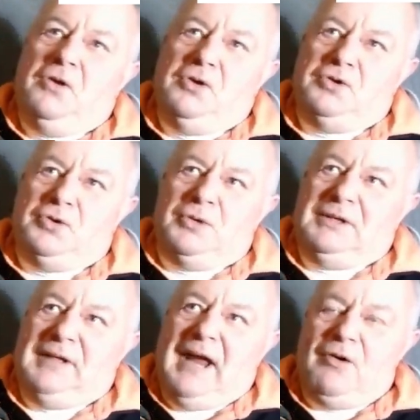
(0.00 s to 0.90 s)
sort of
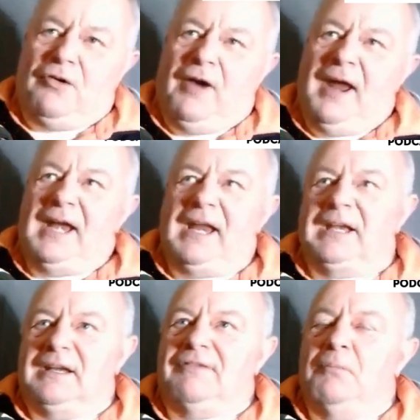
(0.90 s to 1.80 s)
downgrading
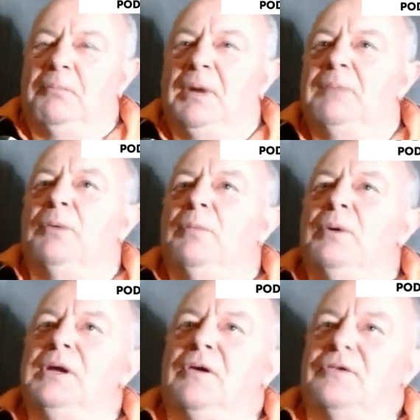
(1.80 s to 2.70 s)
different people, but
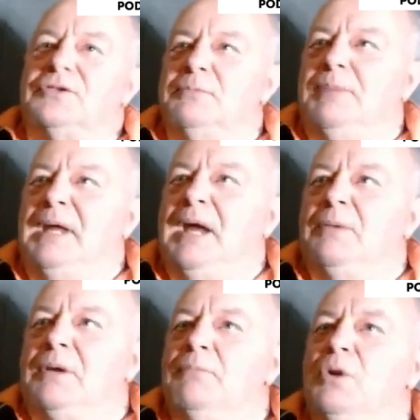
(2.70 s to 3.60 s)
you've got to be able
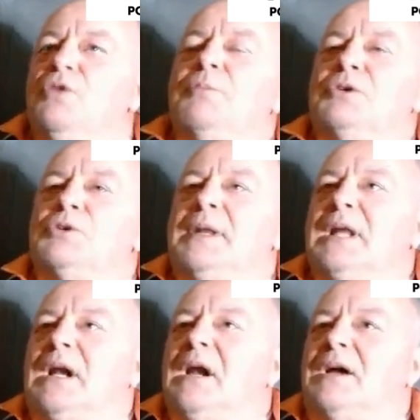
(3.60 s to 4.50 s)
to move between the
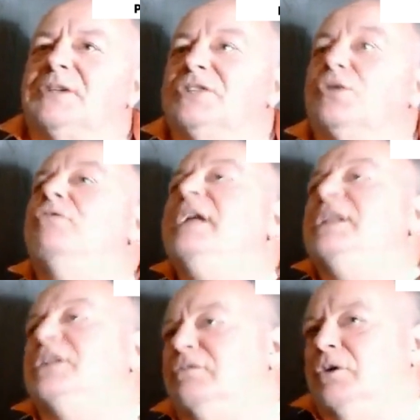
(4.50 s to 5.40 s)
classes or read
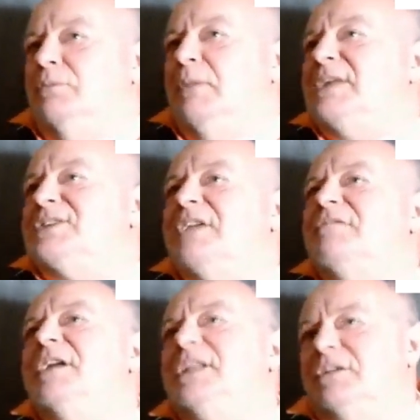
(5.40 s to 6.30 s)
the room. Let's say
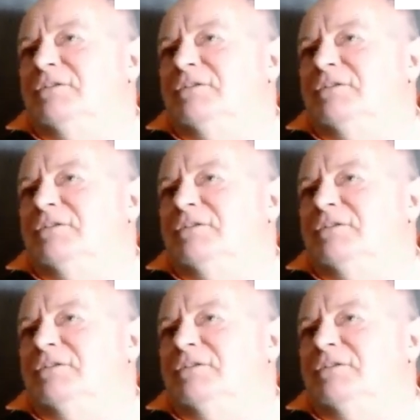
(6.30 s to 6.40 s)
read the room.